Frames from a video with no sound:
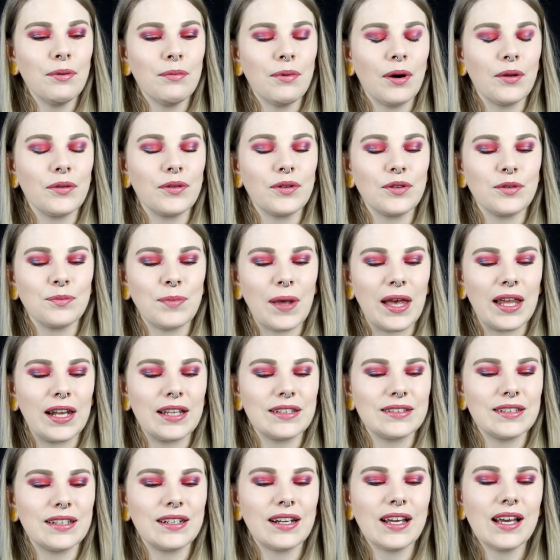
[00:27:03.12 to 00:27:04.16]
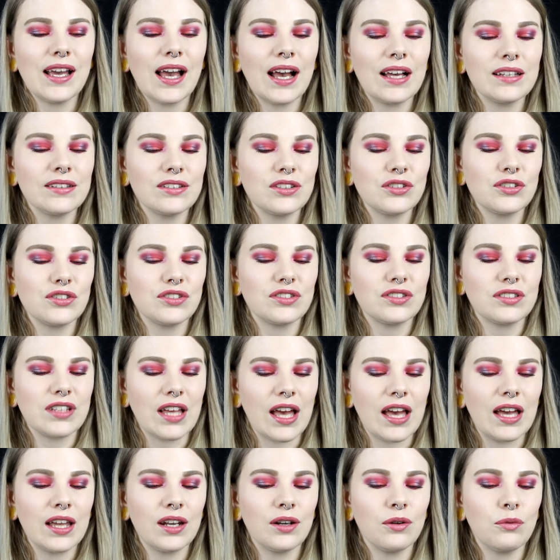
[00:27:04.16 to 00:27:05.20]
about this palette and I
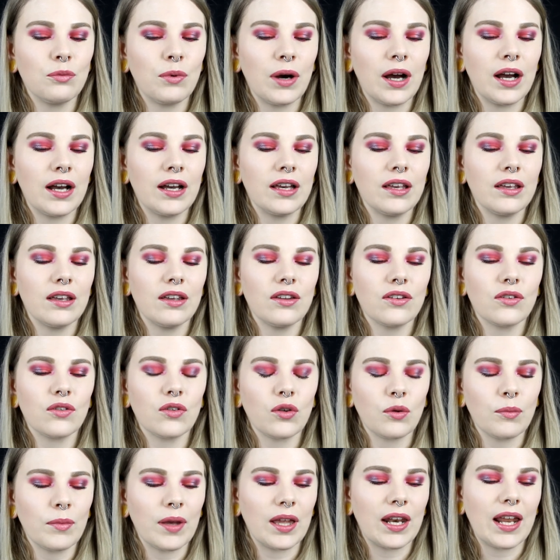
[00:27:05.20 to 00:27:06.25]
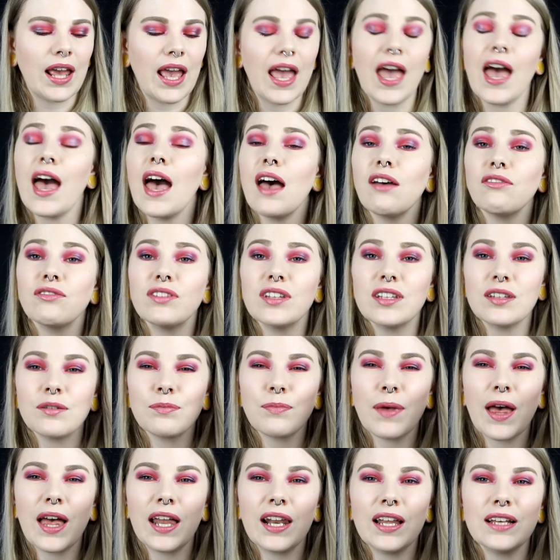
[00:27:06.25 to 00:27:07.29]
understand why so many have this
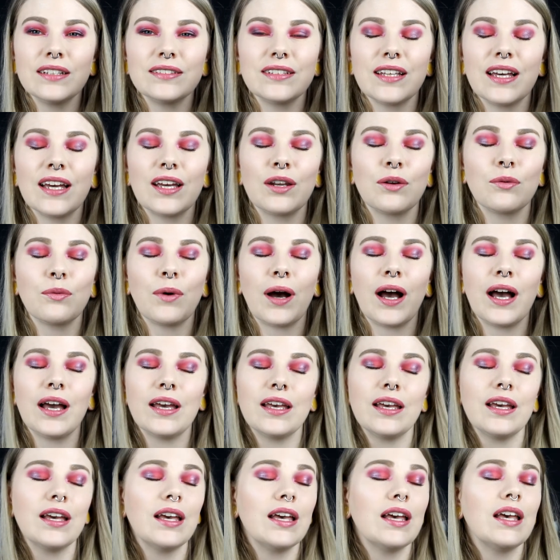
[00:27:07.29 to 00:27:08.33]
palette and why